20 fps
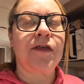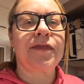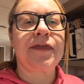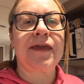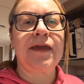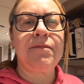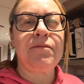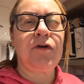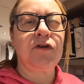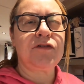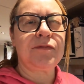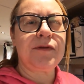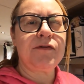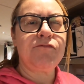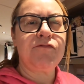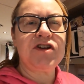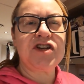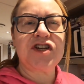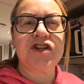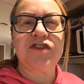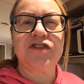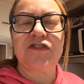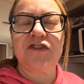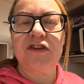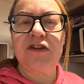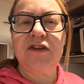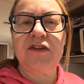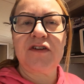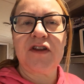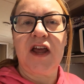I think it might have been
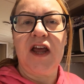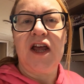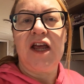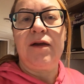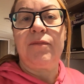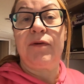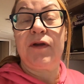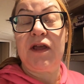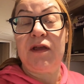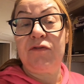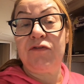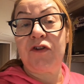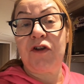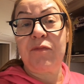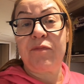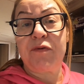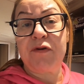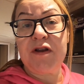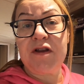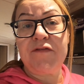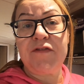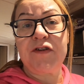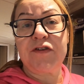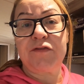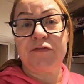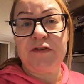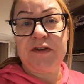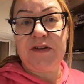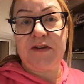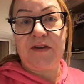Richardson's, but it was on a
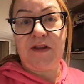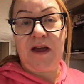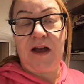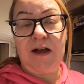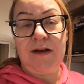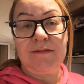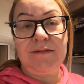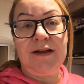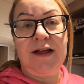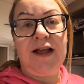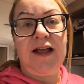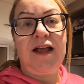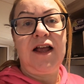previous video.